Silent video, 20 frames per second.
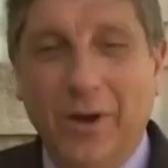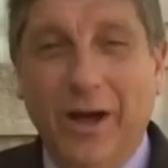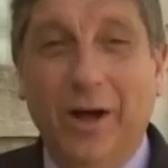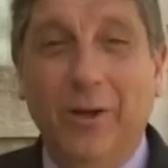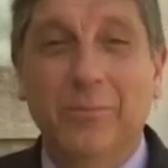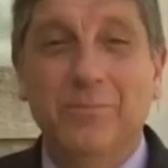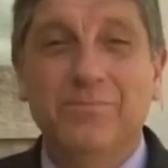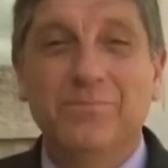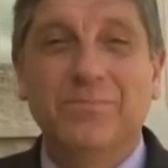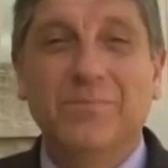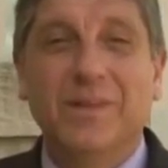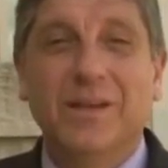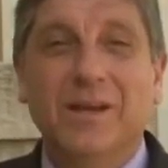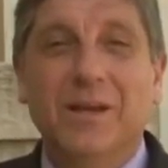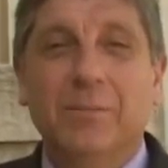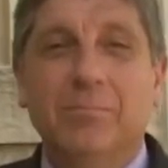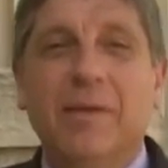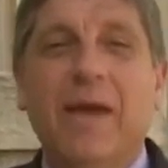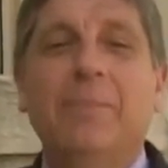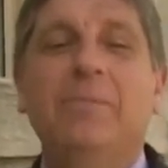Well,
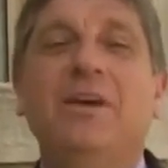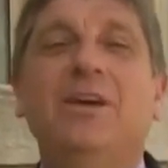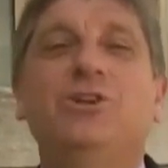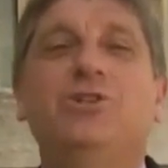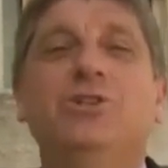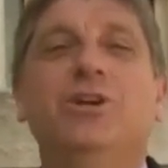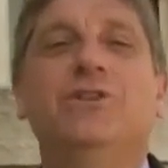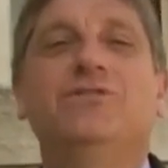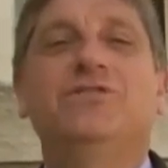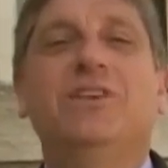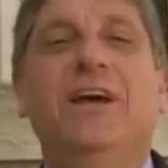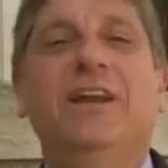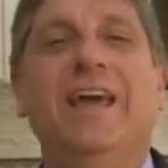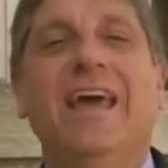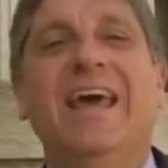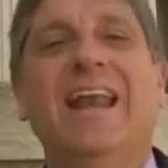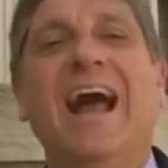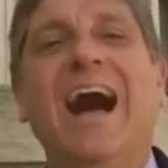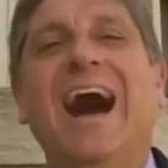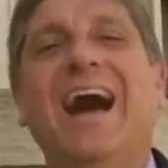Maybe he should have said
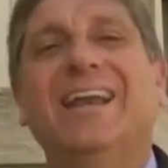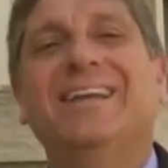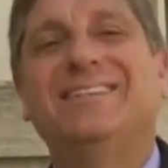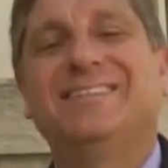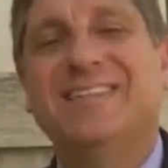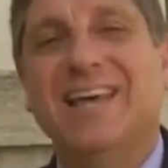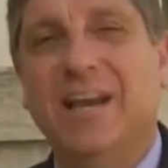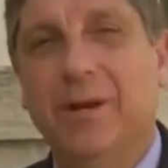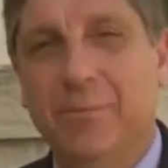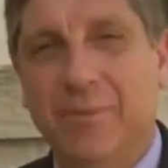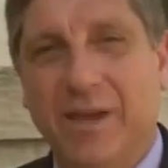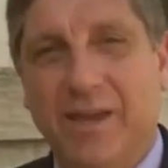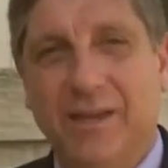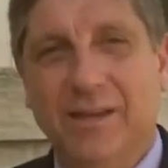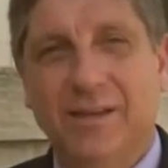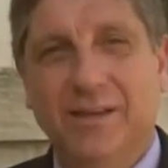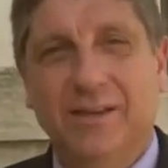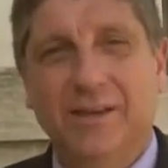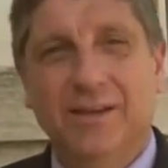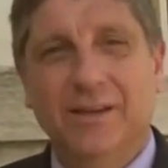an honest enemy.
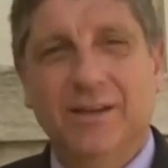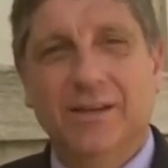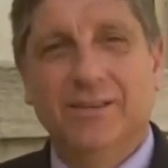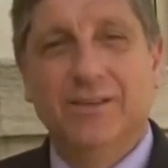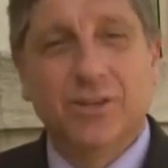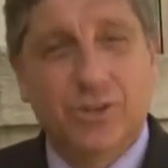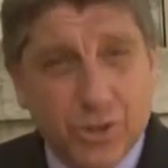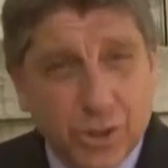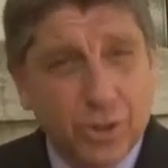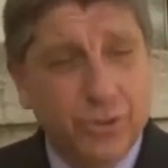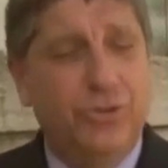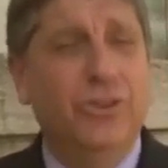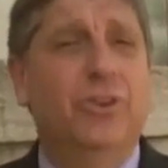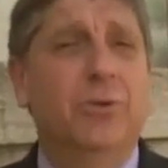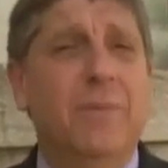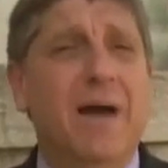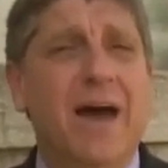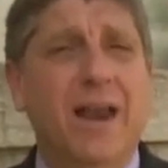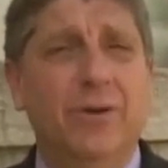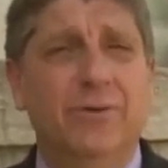The truth of
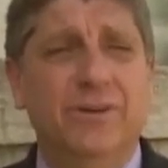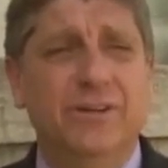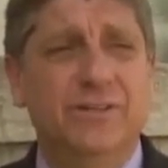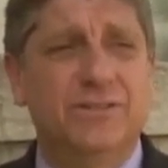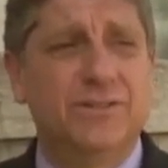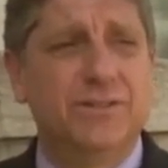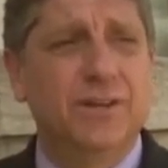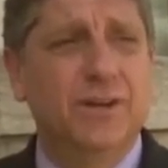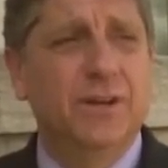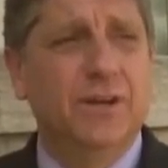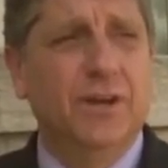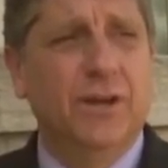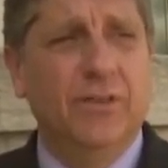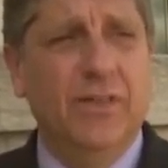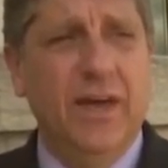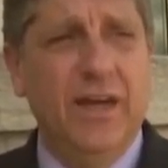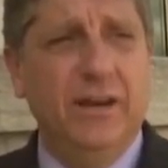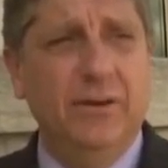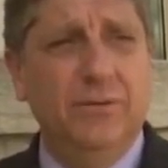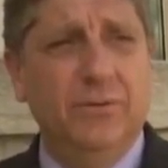the matter is
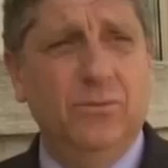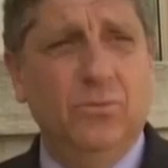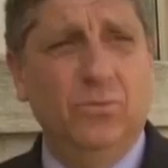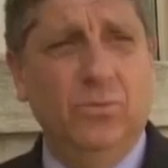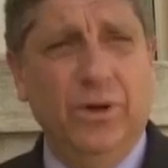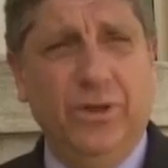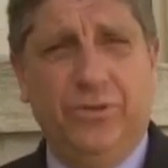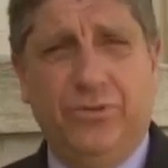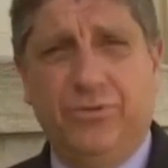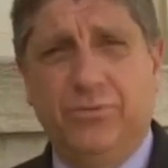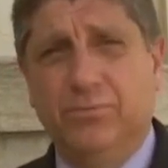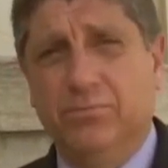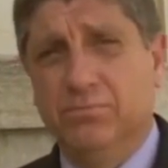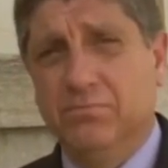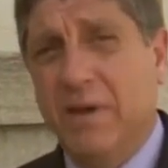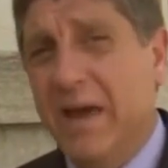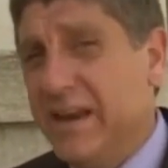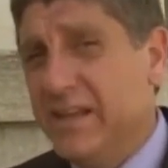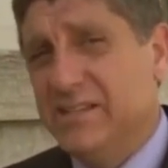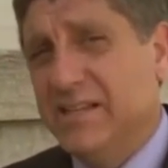that with
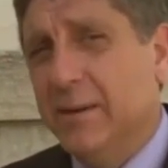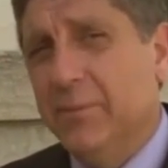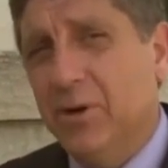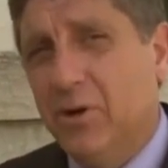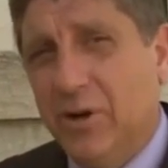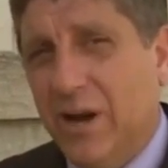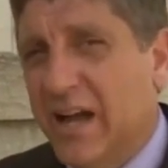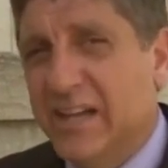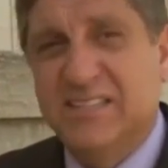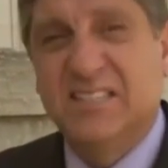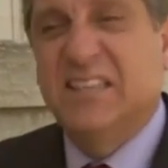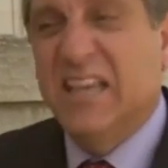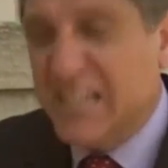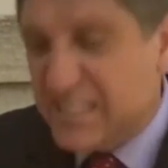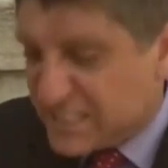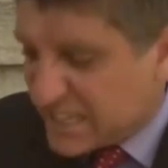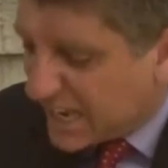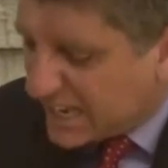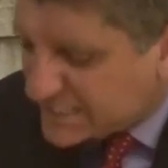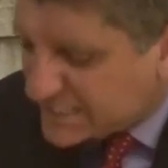many Democrats, they say